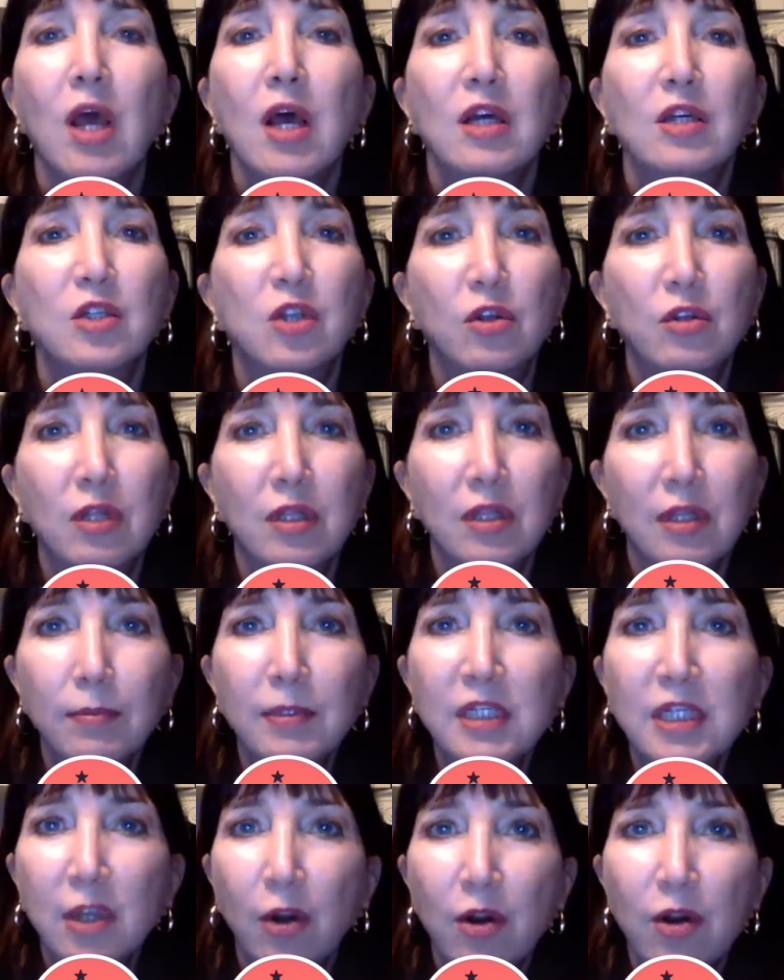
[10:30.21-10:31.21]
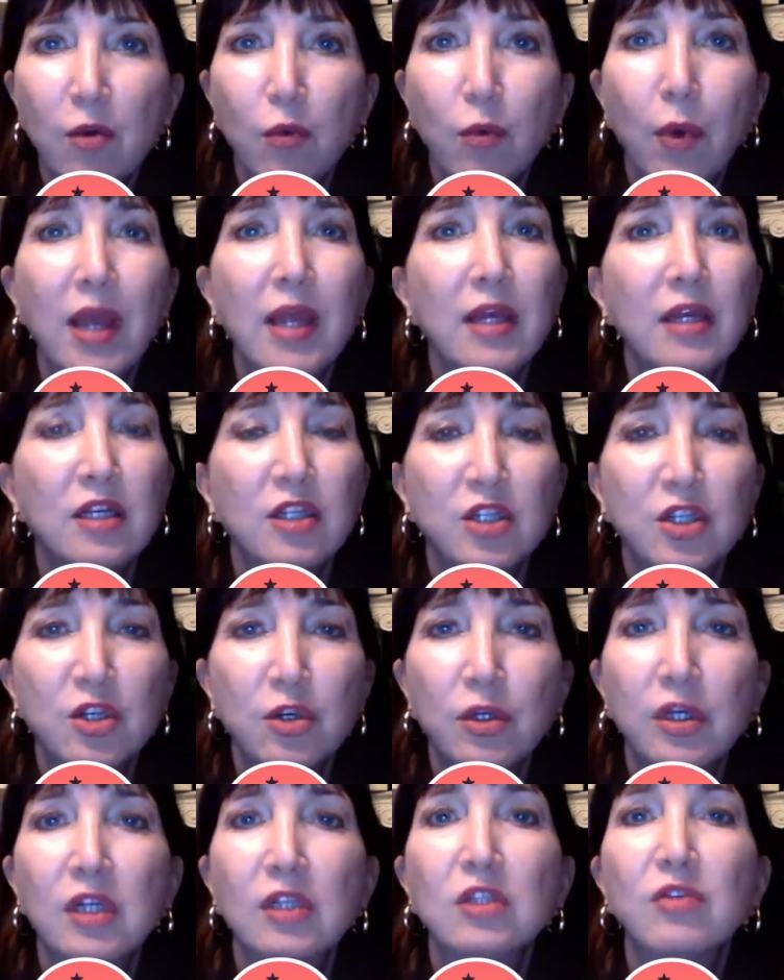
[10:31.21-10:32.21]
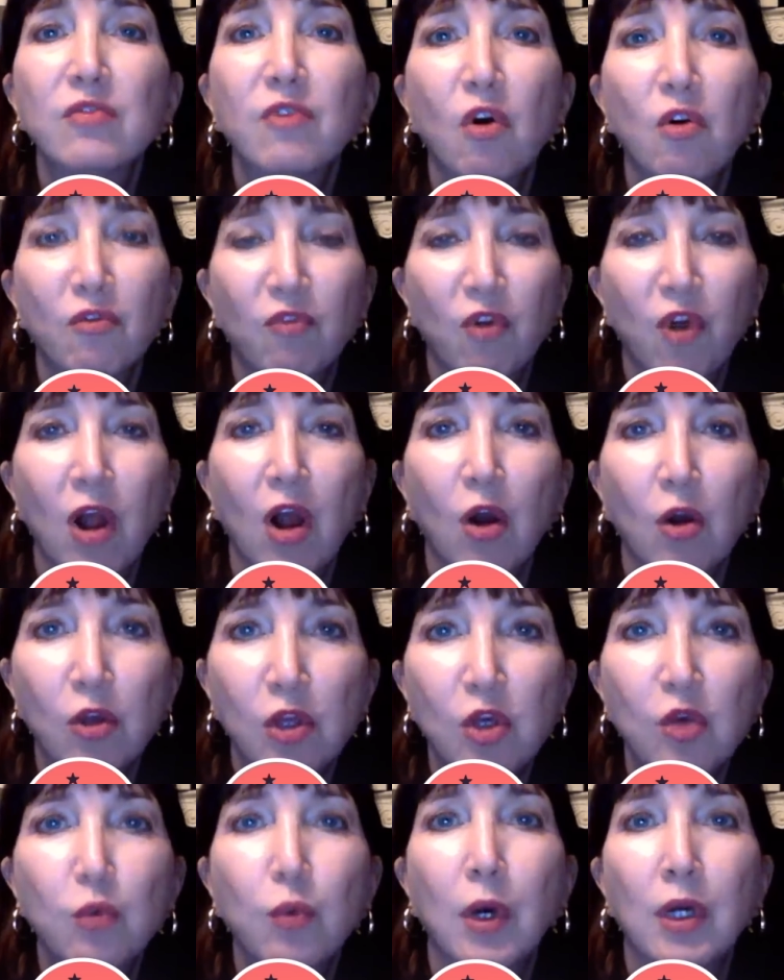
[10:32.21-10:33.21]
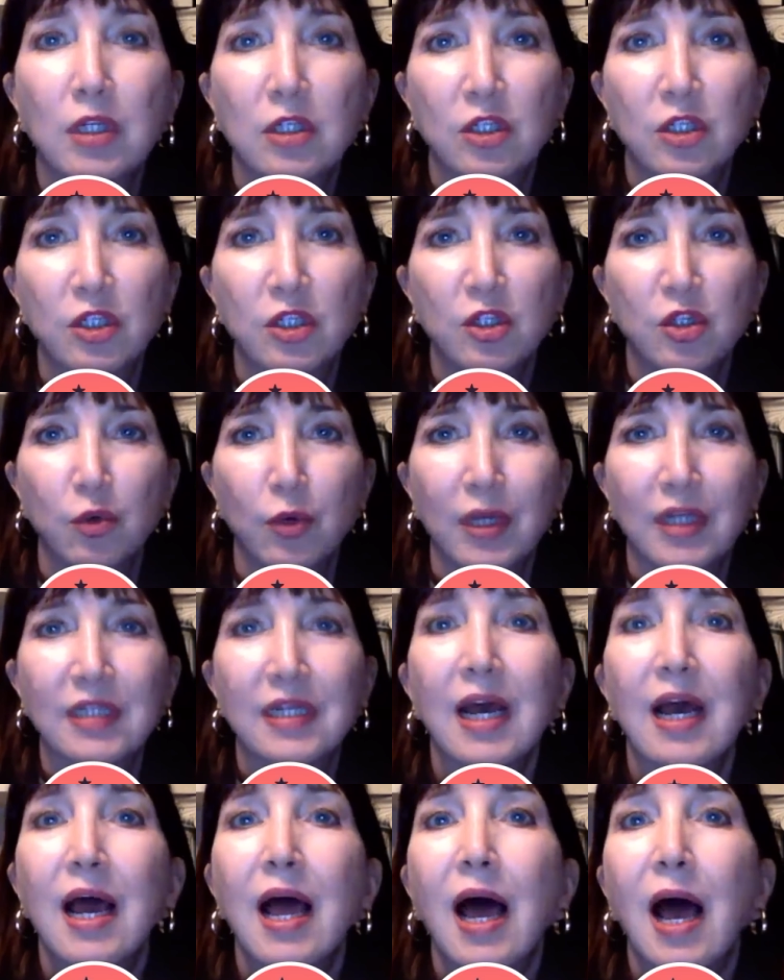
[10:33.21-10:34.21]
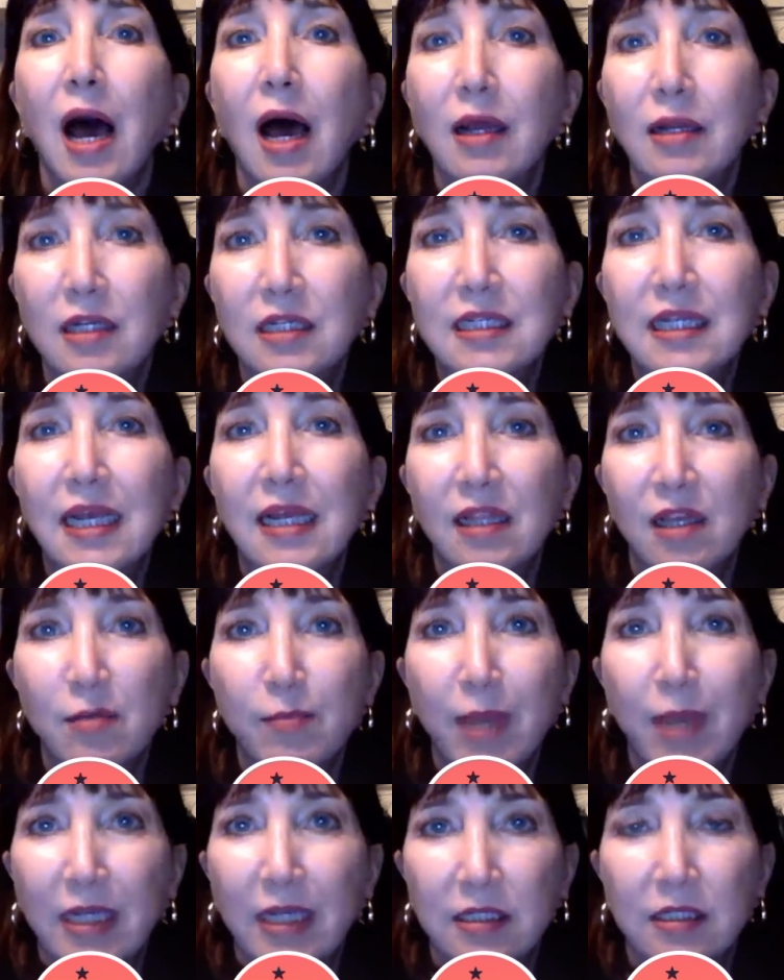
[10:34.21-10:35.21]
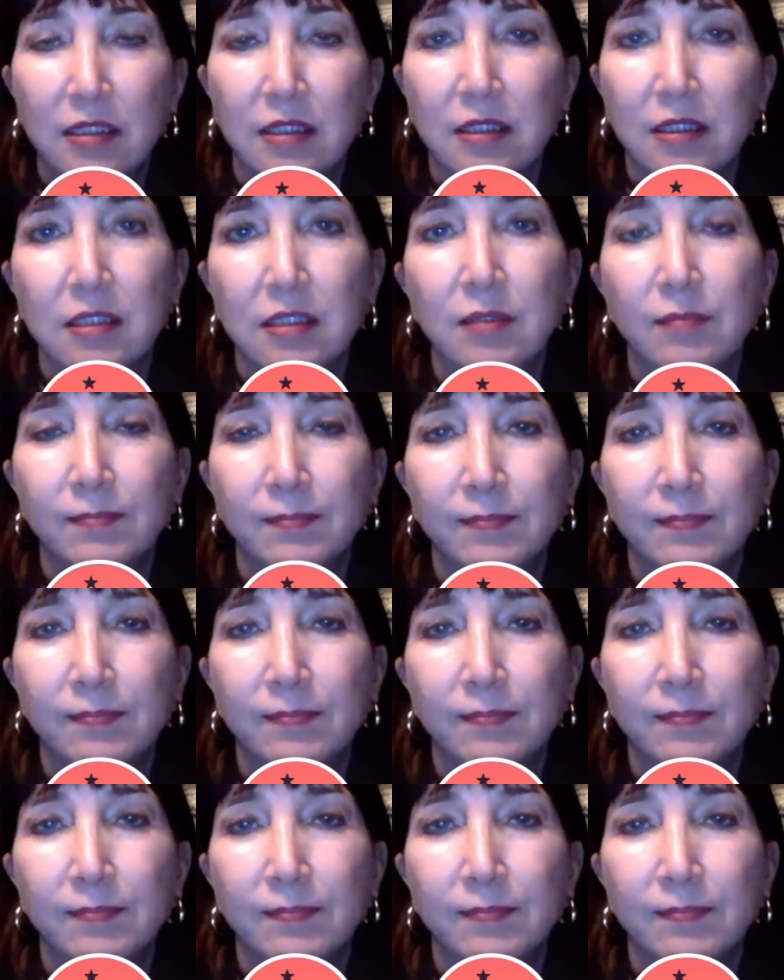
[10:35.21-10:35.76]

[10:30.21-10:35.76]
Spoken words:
So the libertarian way is you get to vote for how you want to do it on a daily basis.